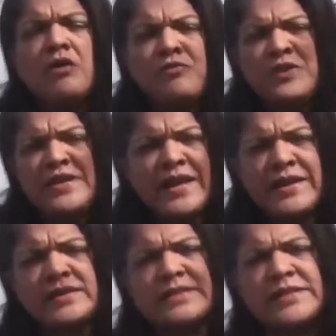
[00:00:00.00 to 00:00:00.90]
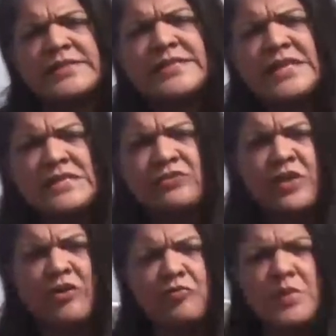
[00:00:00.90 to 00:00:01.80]
For decades, successive
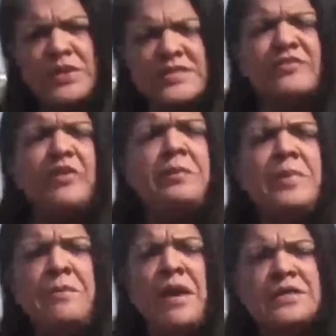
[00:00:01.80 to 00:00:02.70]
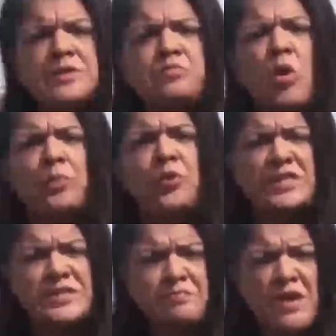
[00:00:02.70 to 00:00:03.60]
governments have implemented
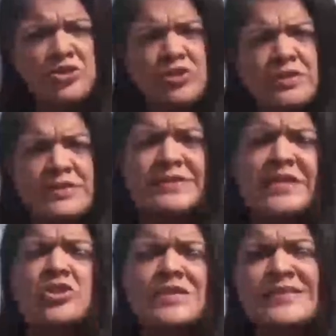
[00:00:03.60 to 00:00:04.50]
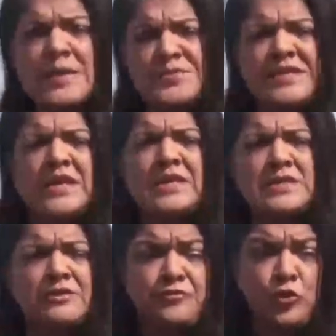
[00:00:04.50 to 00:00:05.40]
populist measures such as
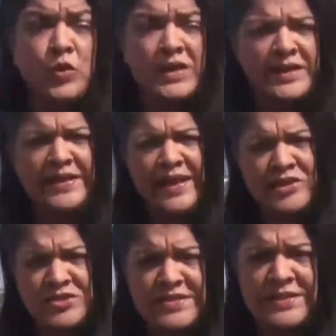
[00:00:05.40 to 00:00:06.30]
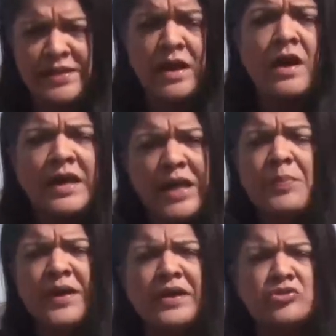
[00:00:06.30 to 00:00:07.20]
subsidizing fuel and electricity,
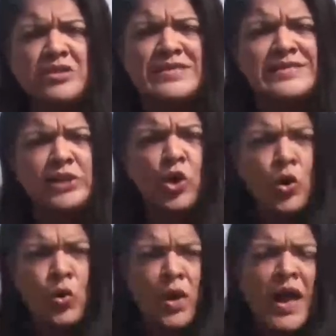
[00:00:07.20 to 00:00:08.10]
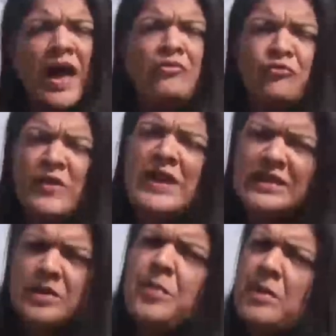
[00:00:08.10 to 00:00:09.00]
keeping interest low, and
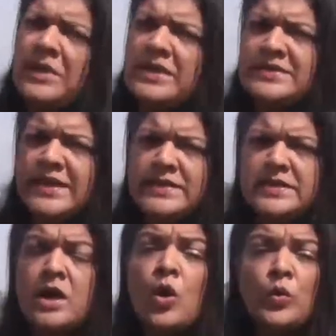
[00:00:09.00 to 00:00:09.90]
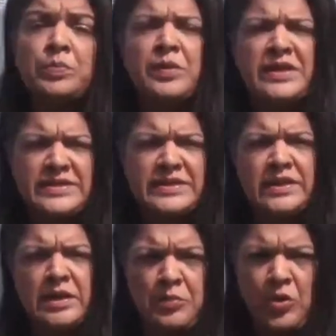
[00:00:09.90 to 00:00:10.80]
filling the public sector with
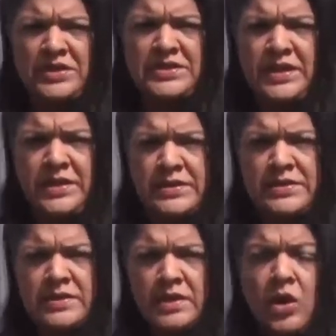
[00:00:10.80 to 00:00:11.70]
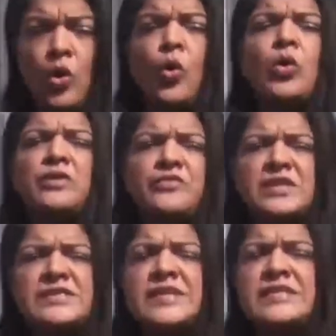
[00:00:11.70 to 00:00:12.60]
political appointees. All of
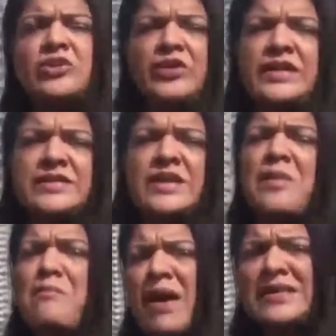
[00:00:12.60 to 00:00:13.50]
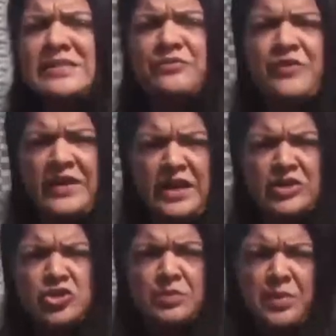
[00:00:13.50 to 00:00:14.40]
this has created a massive
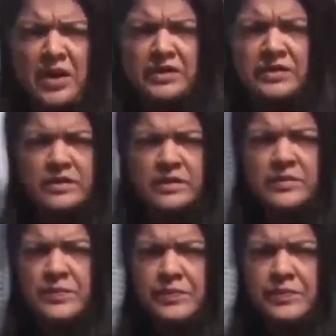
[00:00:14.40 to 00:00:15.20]
financial burden.